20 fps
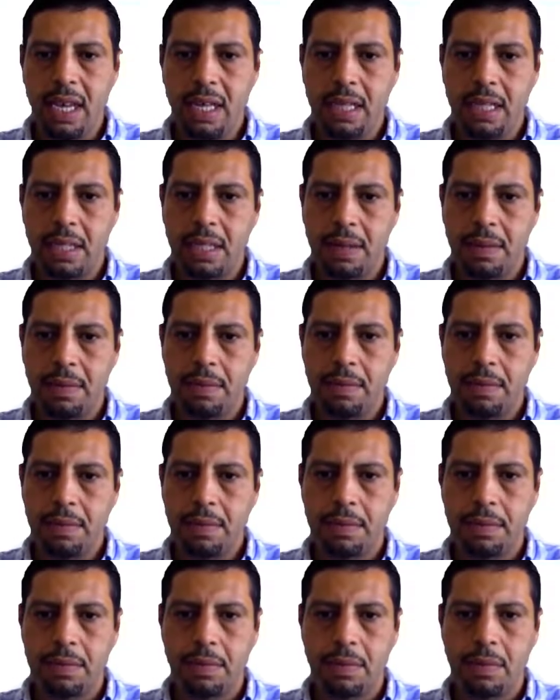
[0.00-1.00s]
8.
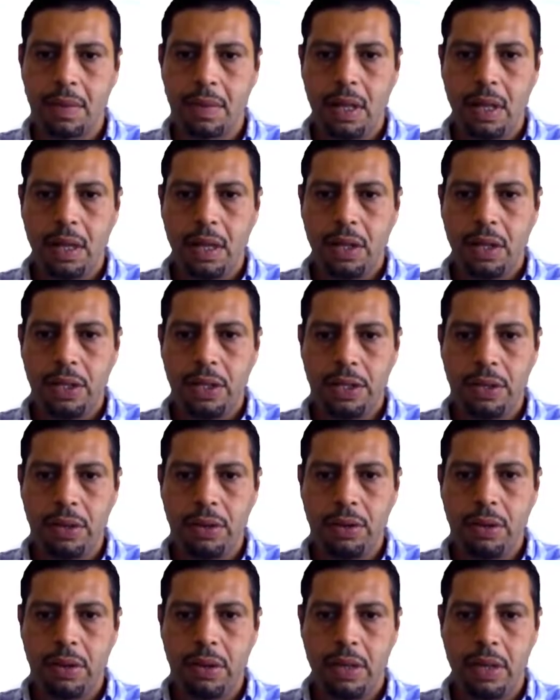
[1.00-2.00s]

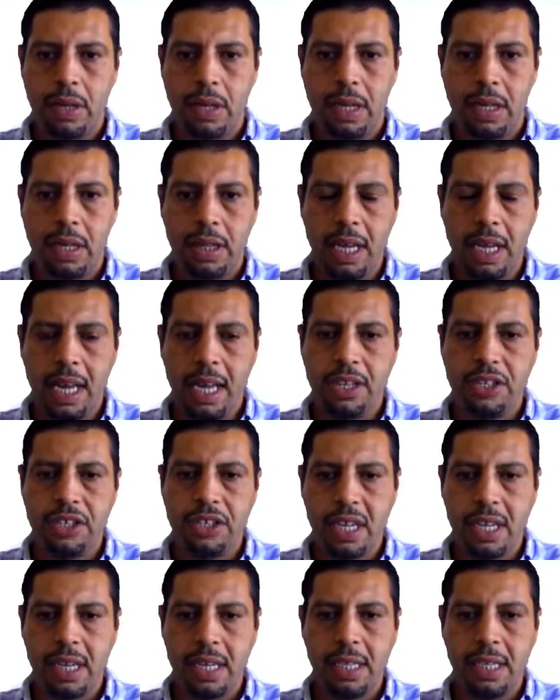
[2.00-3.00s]
So the
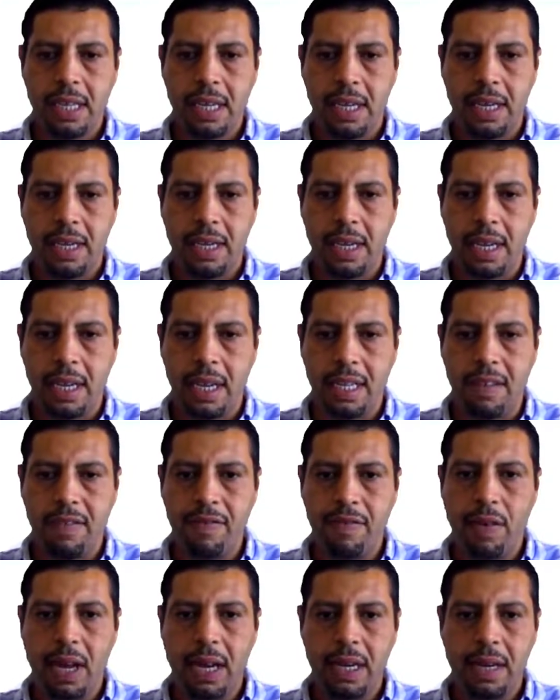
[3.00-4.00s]
h is
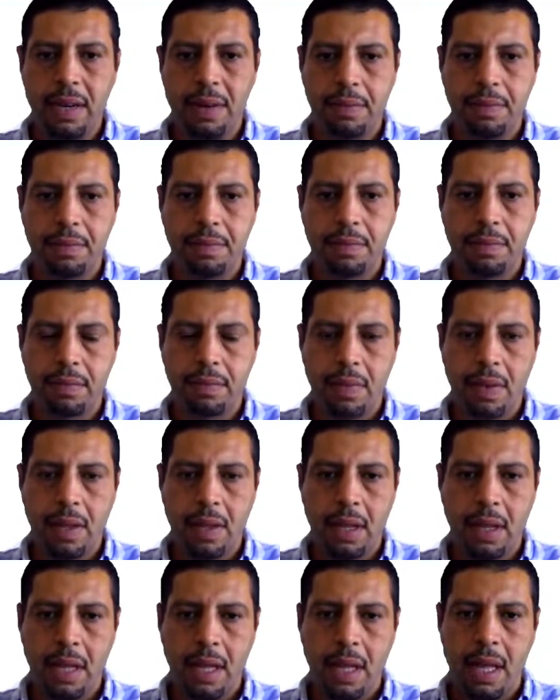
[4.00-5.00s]
negative 1,
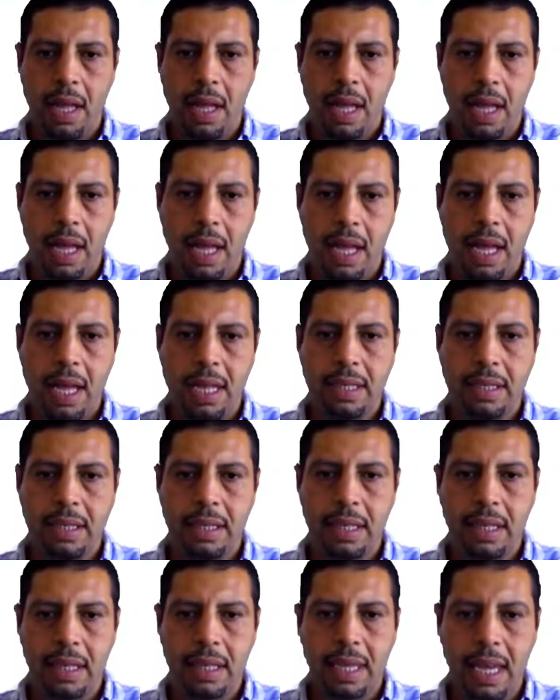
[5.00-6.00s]

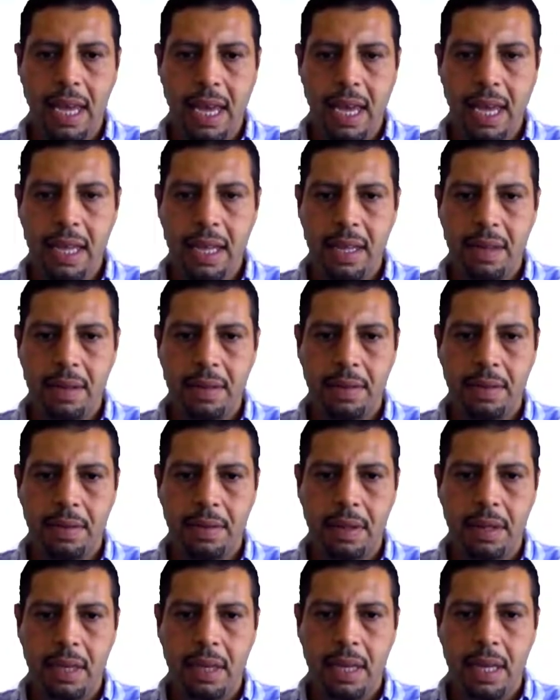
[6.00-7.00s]
and k
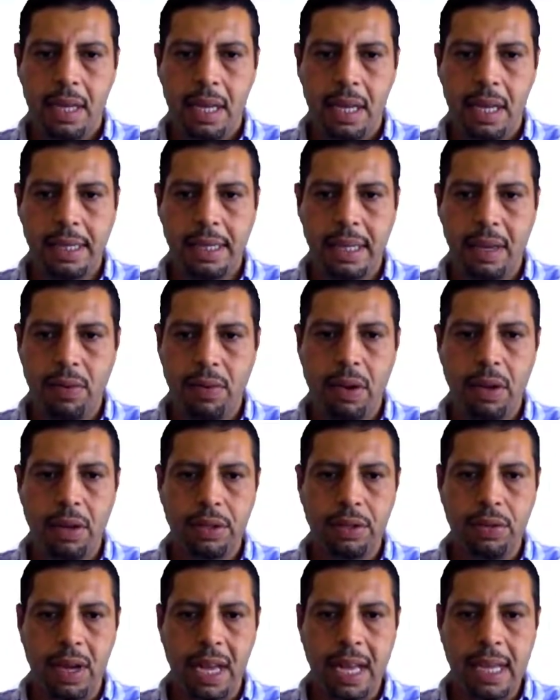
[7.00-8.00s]
is equal
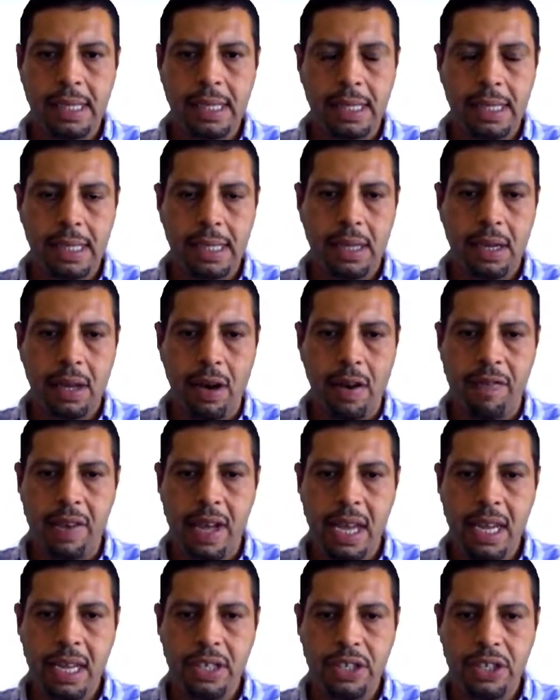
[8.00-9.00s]
to s of
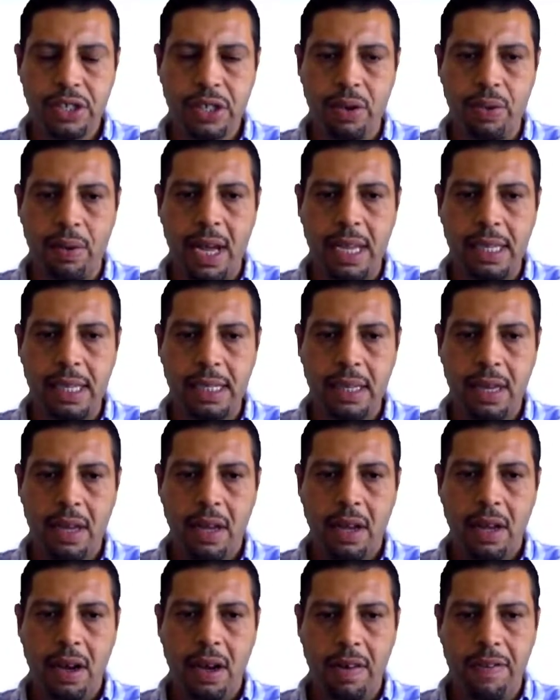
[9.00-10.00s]
h, so s
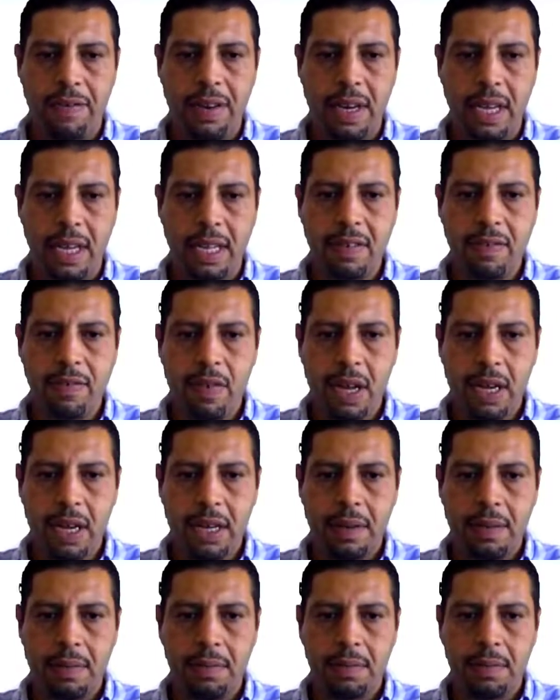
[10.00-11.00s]
of negative
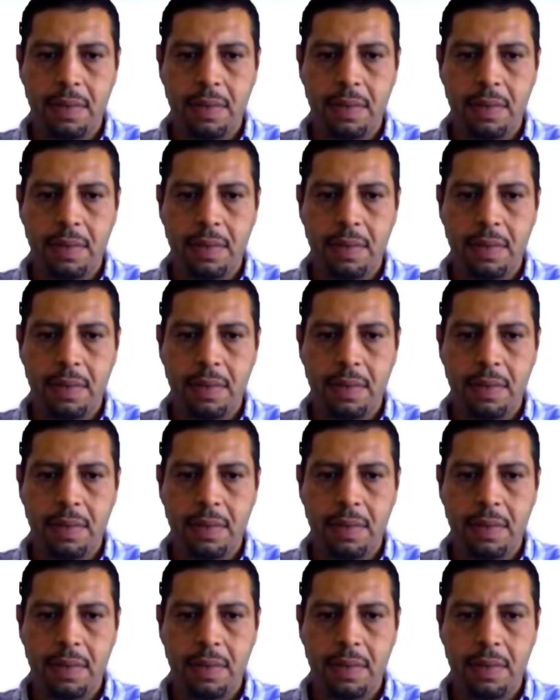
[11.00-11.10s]
1.